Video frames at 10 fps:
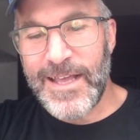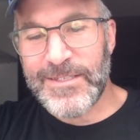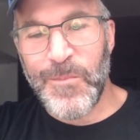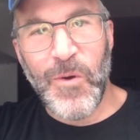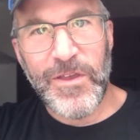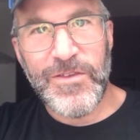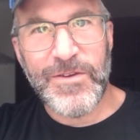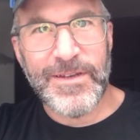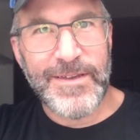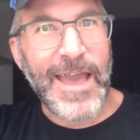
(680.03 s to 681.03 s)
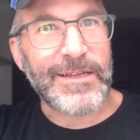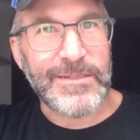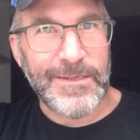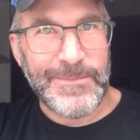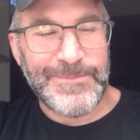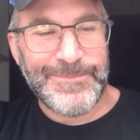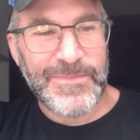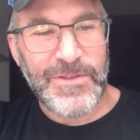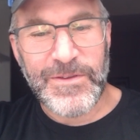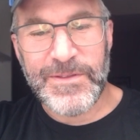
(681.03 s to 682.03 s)
At some point you can exit.
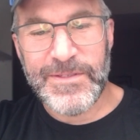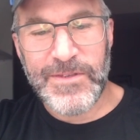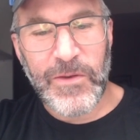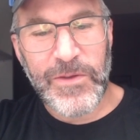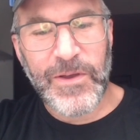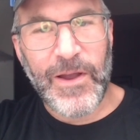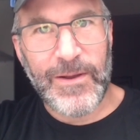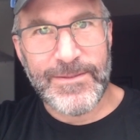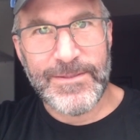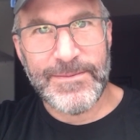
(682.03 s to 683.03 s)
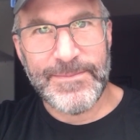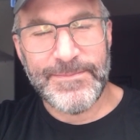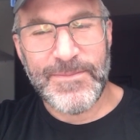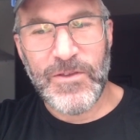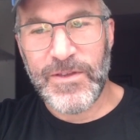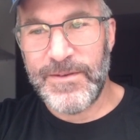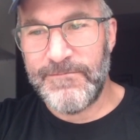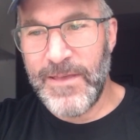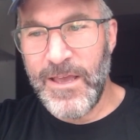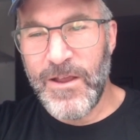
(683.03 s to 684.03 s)
You can sell your cards. You
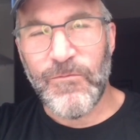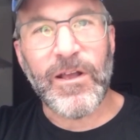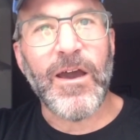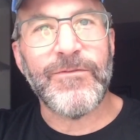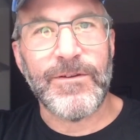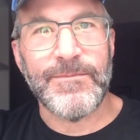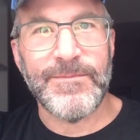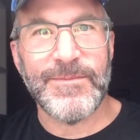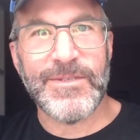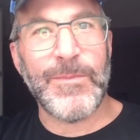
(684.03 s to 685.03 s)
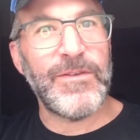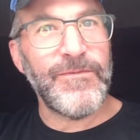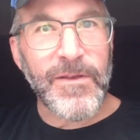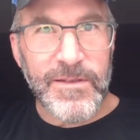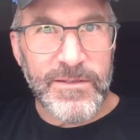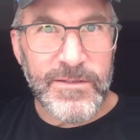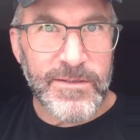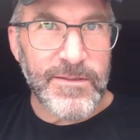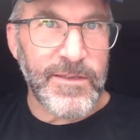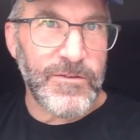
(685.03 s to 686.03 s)
can recover some of the
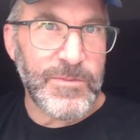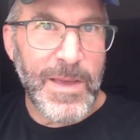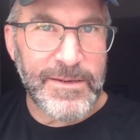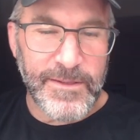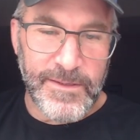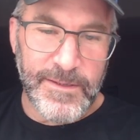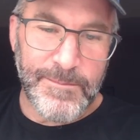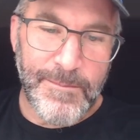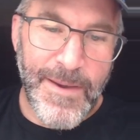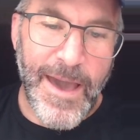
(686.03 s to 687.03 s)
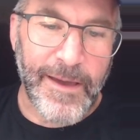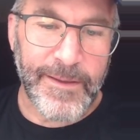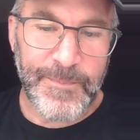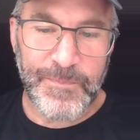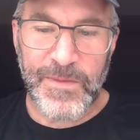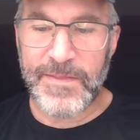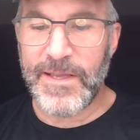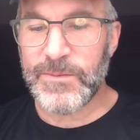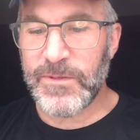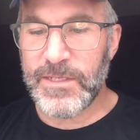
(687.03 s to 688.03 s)
funds that you spent on it back. And
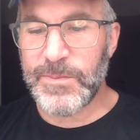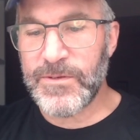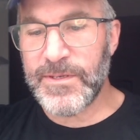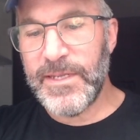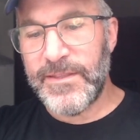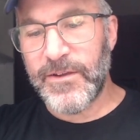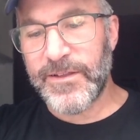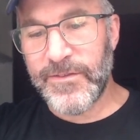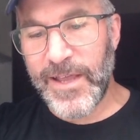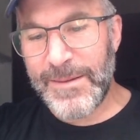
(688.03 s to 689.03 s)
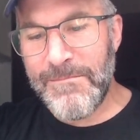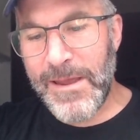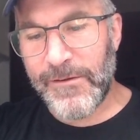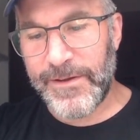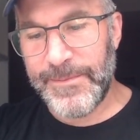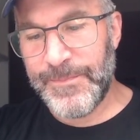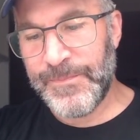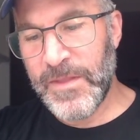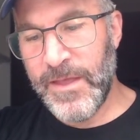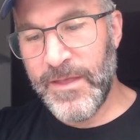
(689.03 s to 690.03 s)
that's what this person did. They're getting married.
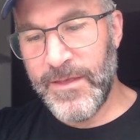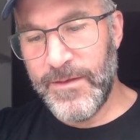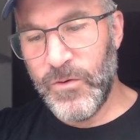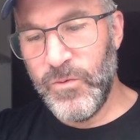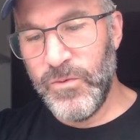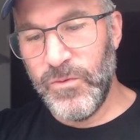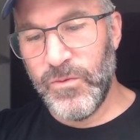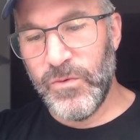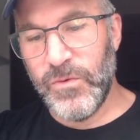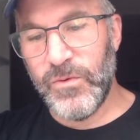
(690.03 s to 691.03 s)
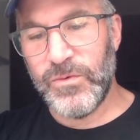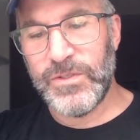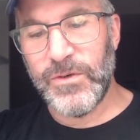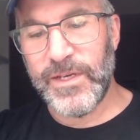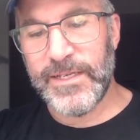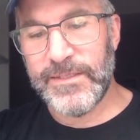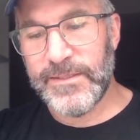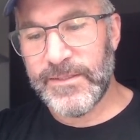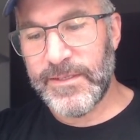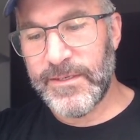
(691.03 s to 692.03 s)
Ooh,
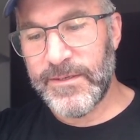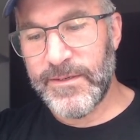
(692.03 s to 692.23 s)
Togekiss